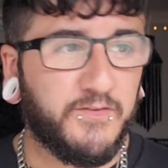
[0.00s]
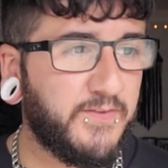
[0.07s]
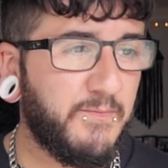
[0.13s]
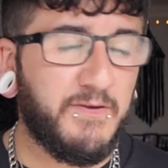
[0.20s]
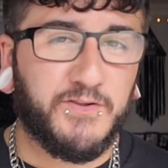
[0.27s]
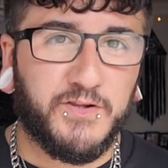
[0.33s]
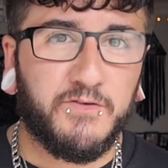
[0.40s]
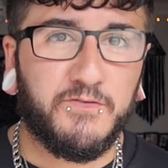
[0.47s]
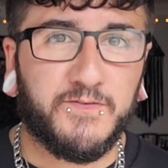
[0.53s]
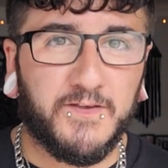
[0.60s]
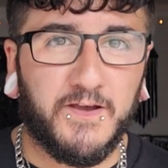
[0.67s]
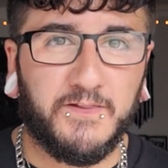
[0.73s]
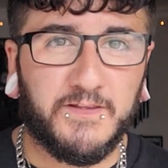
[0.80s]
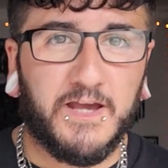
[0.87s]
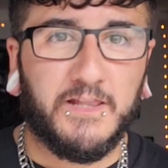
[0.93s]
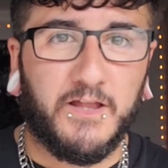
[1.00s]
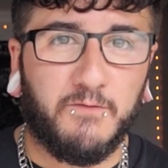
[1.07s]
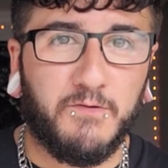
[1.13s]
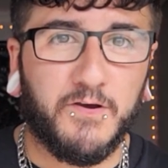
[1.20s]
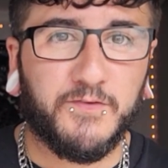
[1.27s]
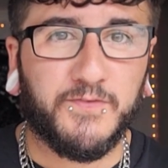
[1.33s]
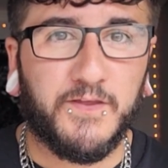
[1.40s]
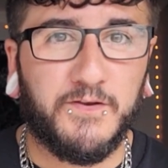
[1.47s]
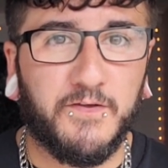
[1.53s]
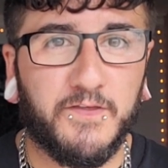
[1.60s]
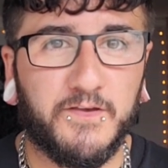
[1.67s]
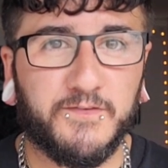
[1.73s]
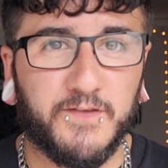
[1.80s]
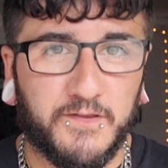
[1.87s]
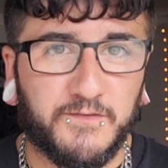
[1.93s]
Some issues certainly a lot worse than
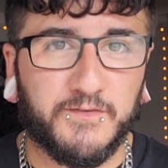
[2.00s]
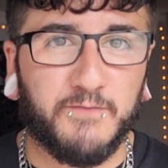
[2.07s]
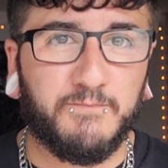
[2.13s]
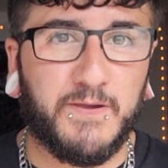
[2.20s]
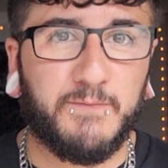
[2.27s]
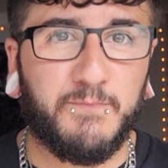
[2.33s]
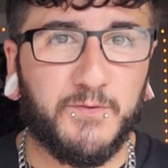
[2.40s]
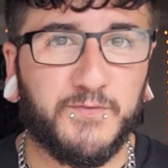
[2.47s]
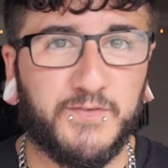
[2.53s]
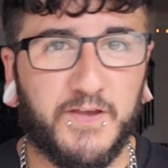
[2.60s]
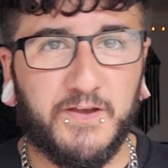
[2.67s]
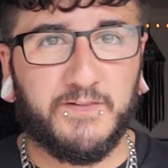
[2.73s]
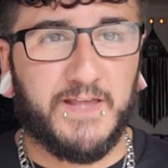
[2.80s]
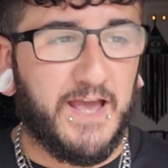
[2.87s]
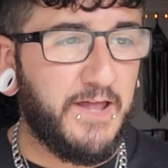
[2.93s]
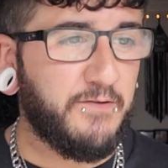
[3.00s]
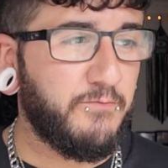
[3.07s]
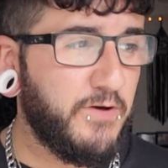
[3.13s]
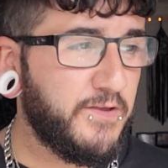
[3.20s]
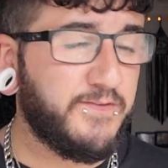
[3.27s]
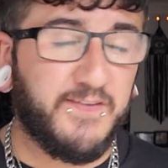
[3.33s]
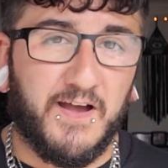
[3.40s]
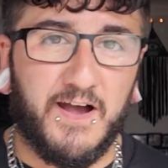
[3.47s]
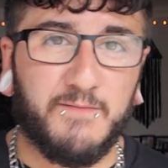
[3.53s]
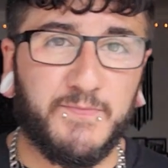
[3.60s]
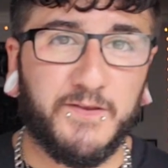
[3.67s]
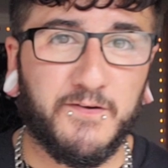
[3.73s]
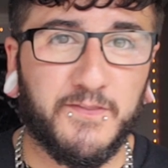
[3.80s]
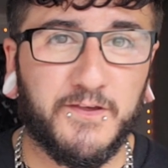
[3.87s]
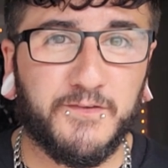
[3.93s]
others, and some people certainly had a worse time
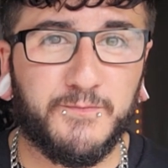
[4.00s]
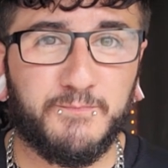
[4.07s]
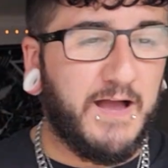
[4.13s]
than others.